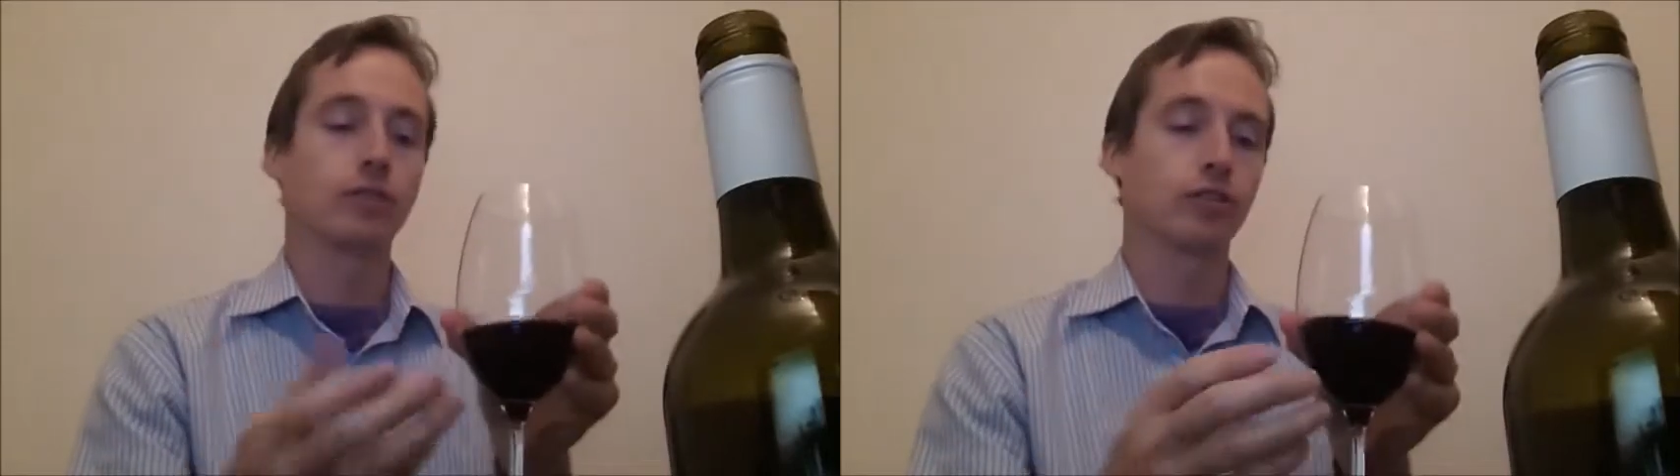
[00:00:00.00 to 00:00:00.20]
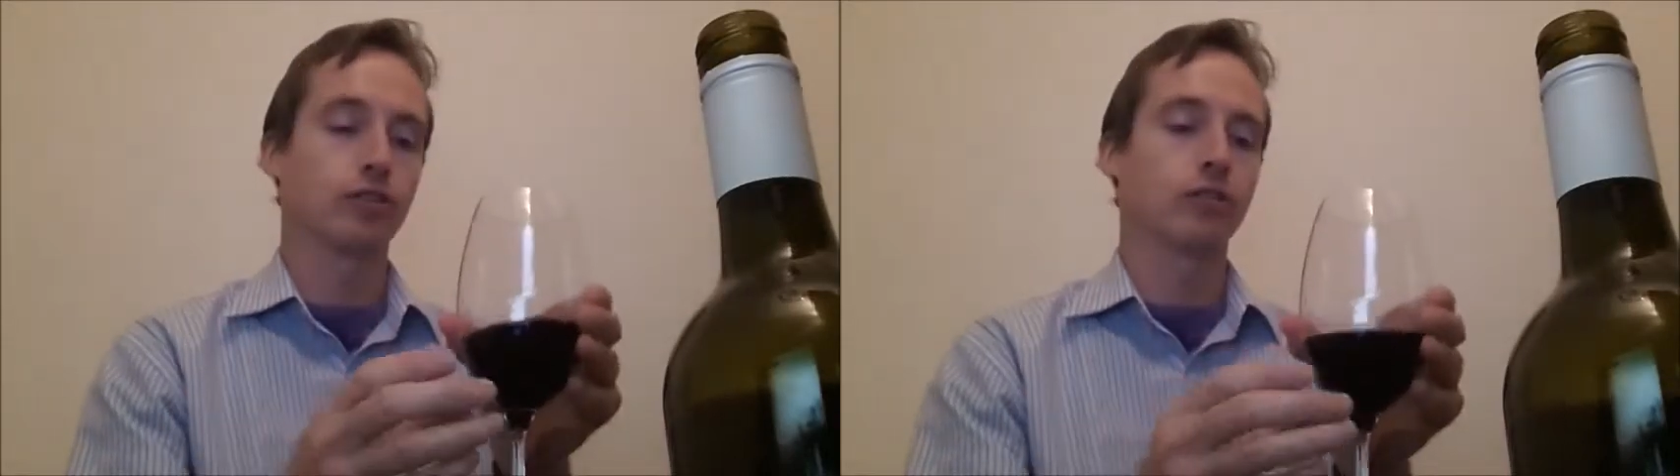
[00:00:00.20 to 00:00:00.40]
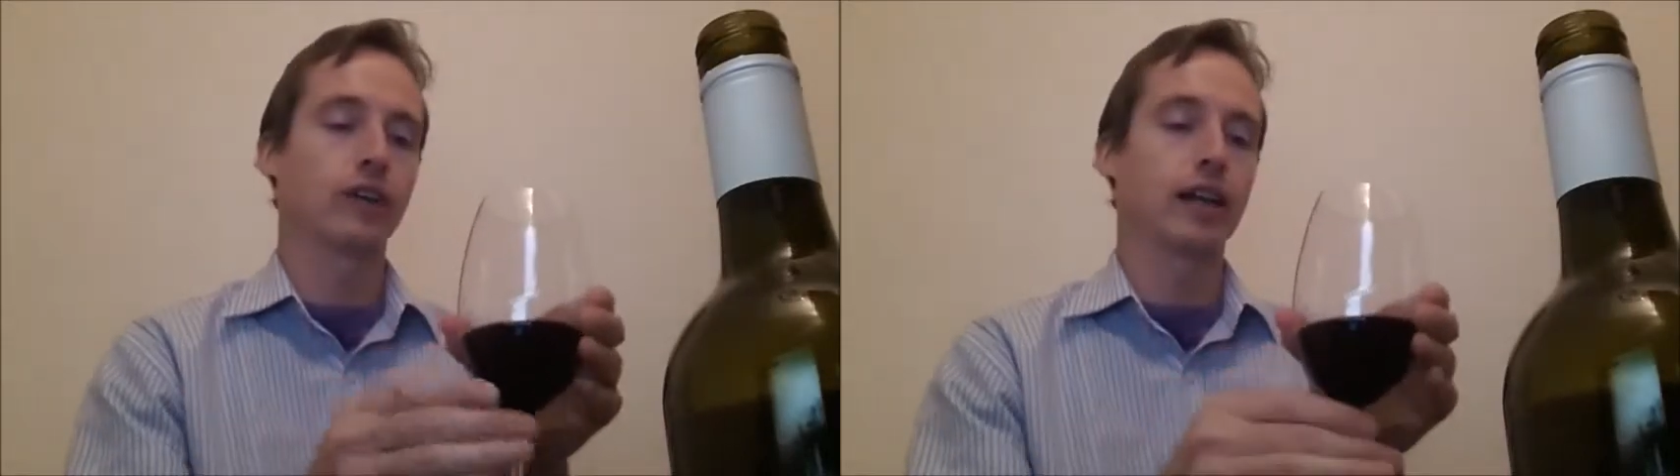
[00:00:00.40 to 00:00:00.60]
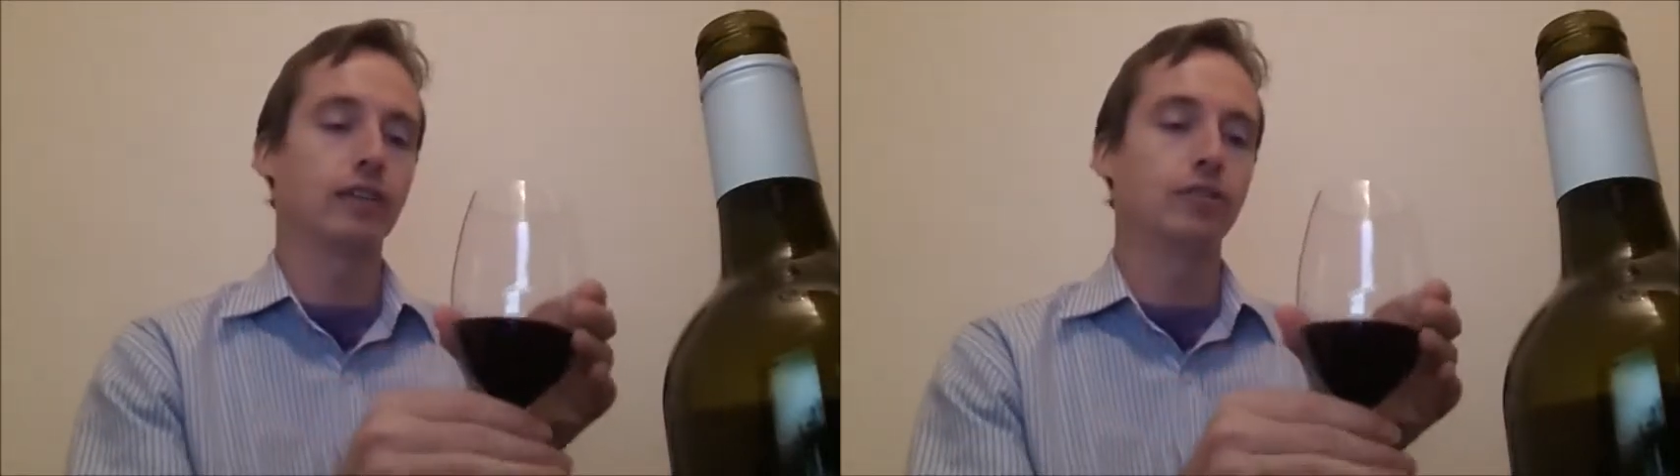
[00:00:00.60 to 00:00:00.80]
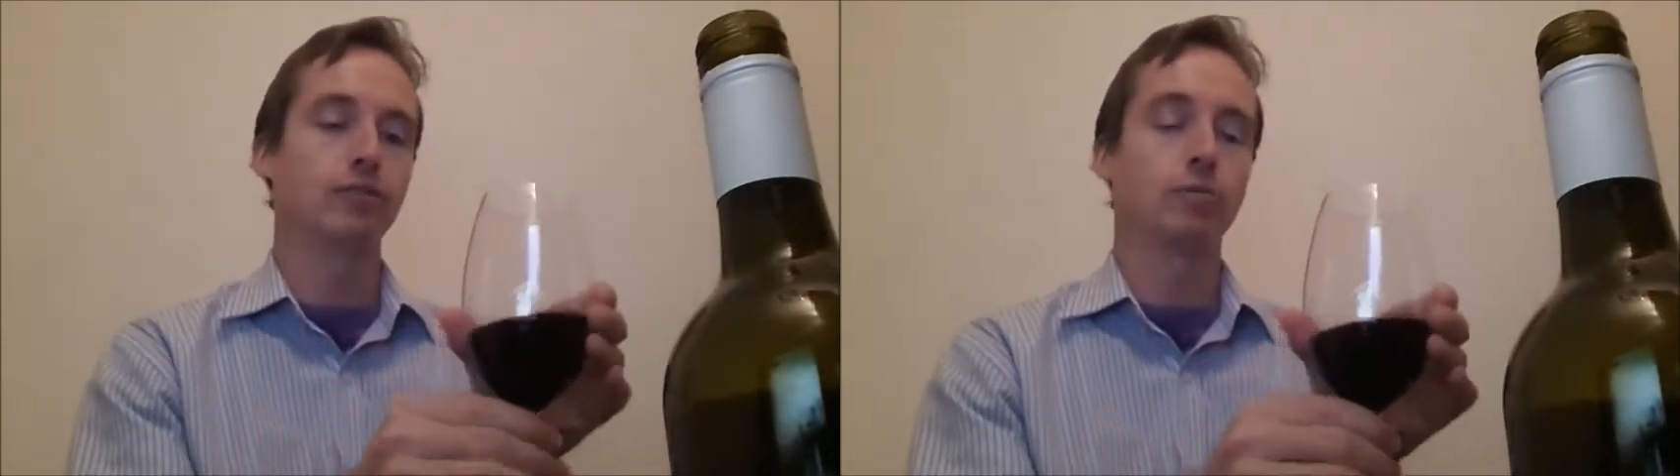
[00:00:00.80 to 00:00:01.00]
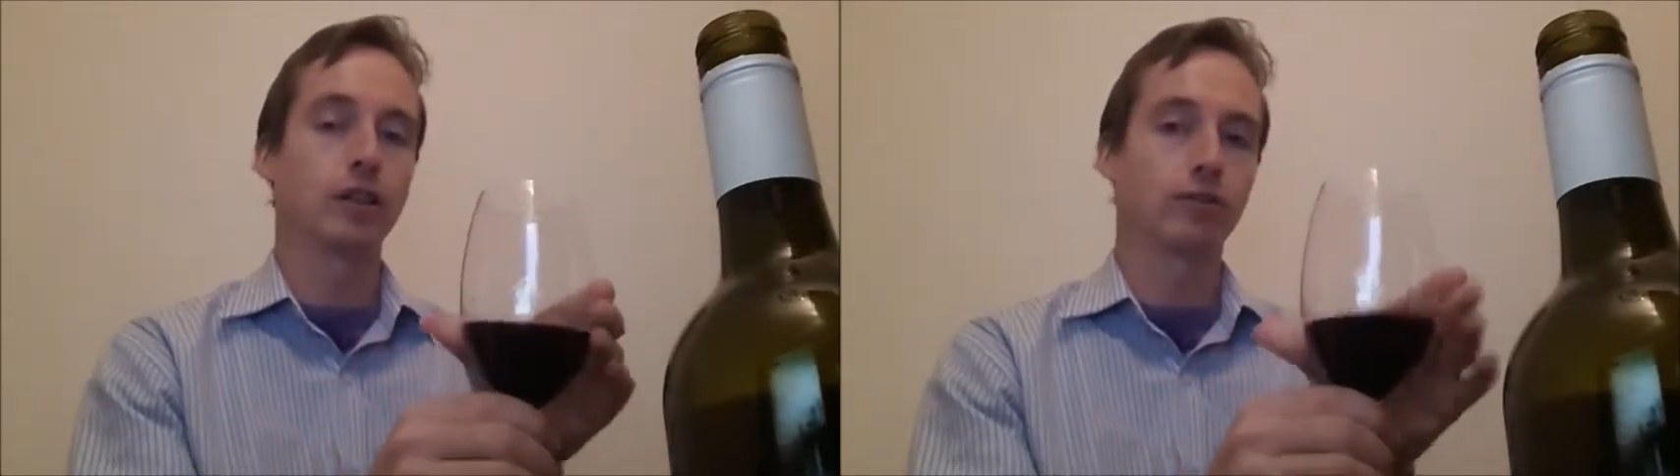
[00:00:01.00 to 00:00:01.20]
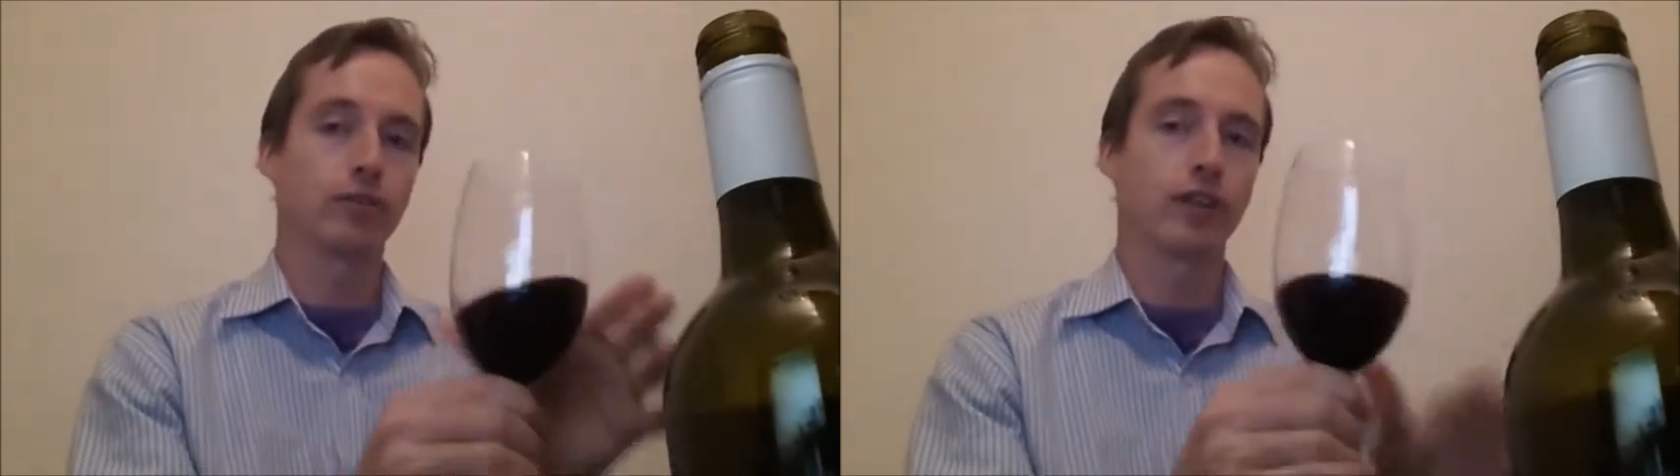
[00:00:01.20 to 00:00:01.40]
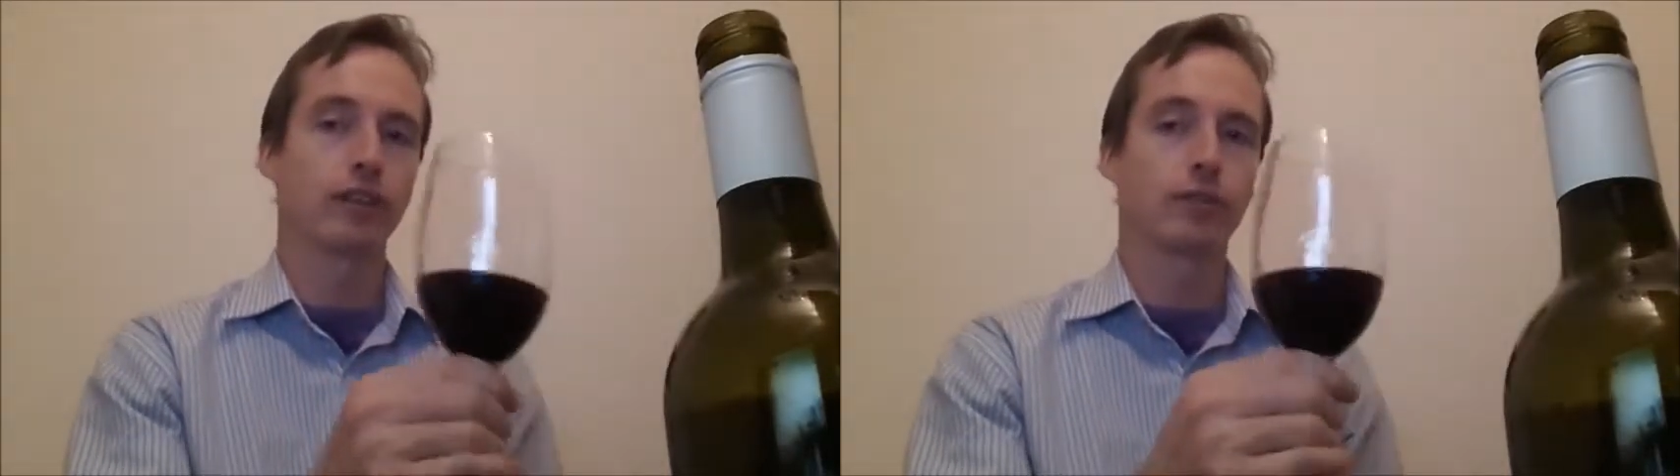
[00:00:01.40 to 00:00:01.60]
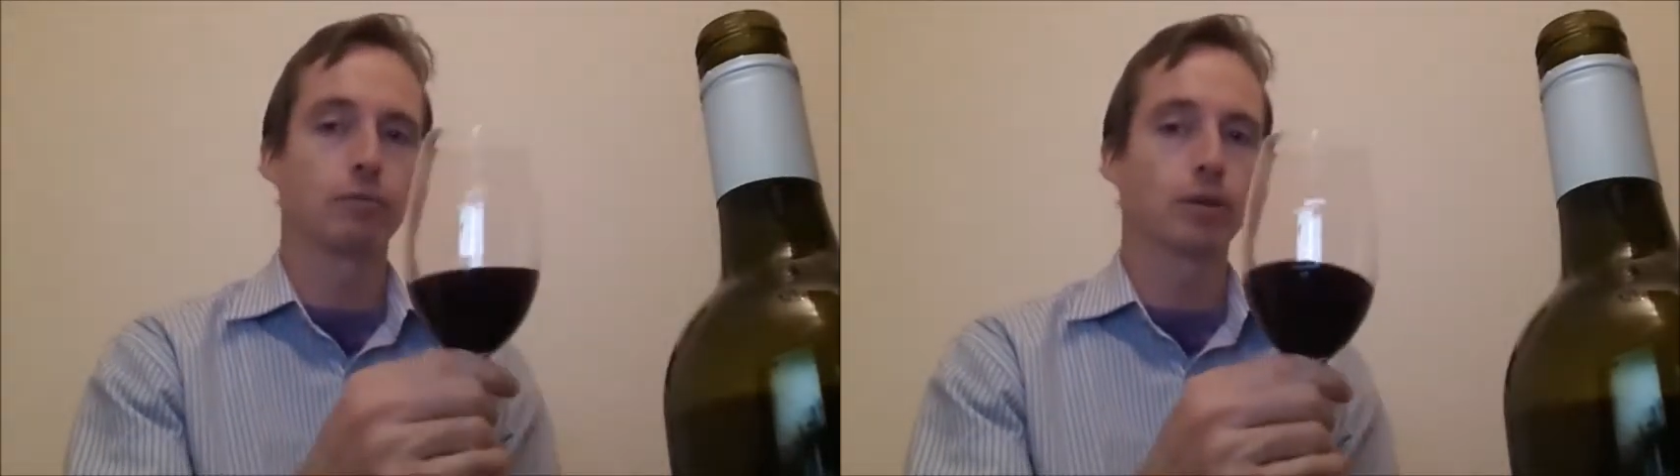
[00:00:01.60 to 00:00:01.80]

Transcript: a Shiraz from 1 to 5.